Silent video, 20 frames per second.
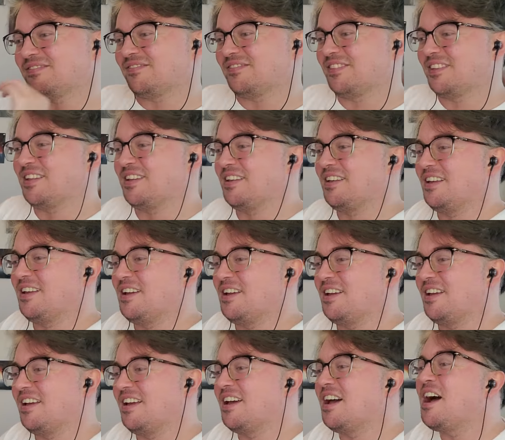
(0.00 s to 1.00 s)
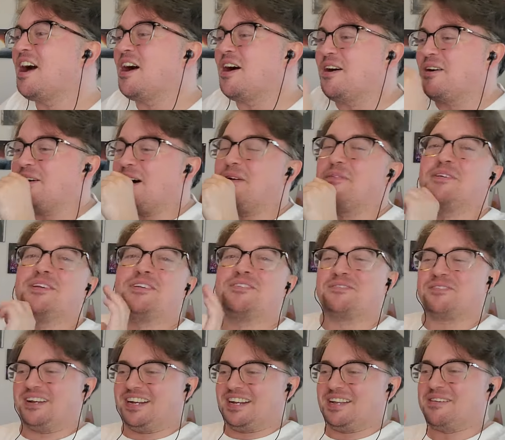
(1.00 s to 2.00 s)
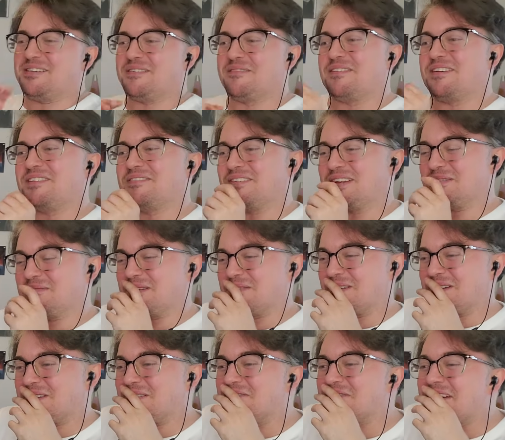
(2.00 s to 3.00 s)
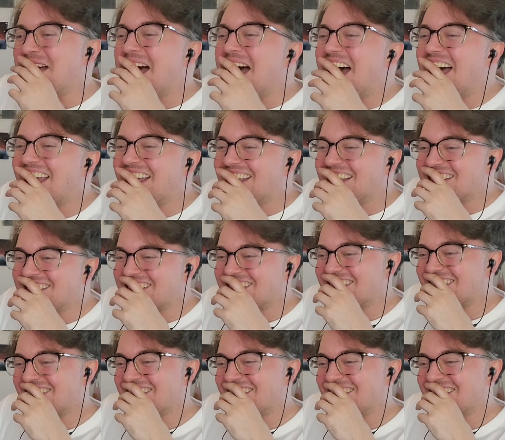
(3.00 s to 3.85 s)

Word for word: ever make you feel something. oh, I wanted to read it. I wanted to read it, but it went too fast.